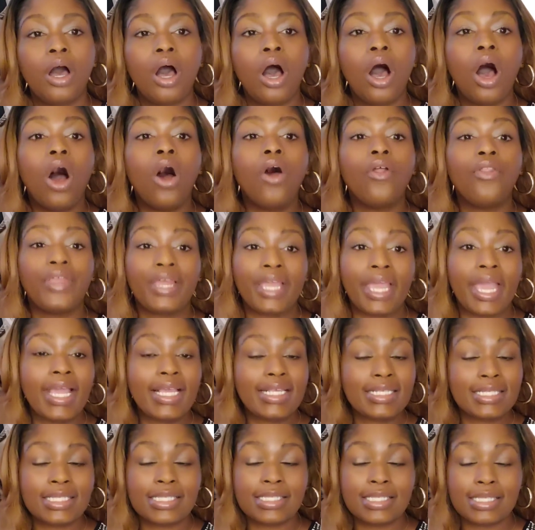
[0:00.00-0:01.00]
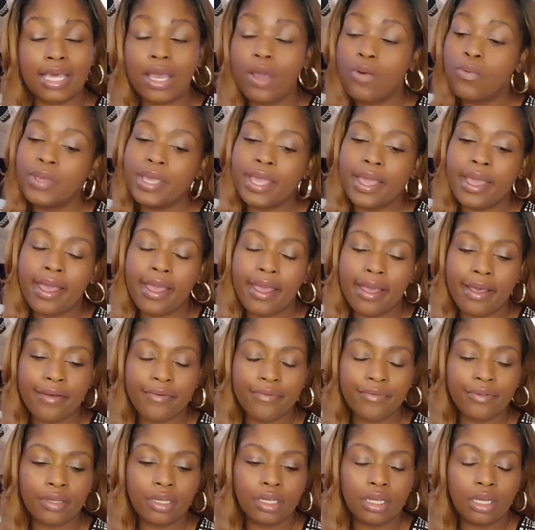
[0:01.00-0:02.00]
all the cases that we
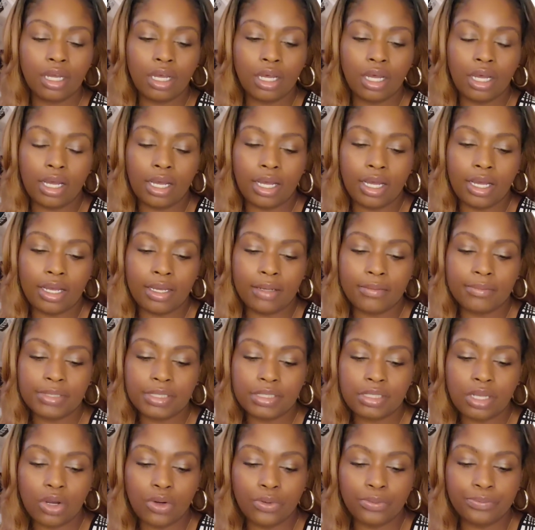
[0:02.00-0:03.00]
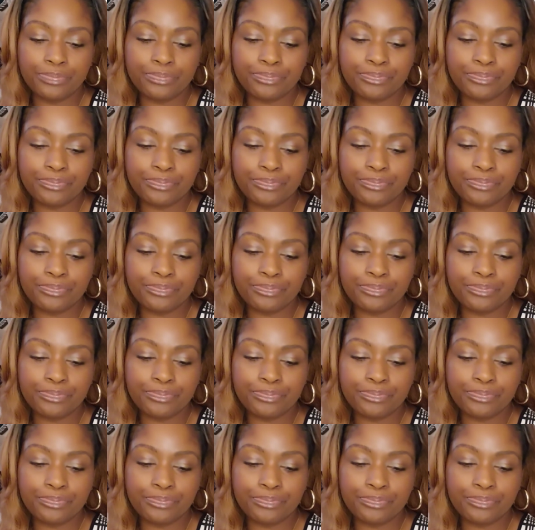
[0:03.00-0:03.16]
have. So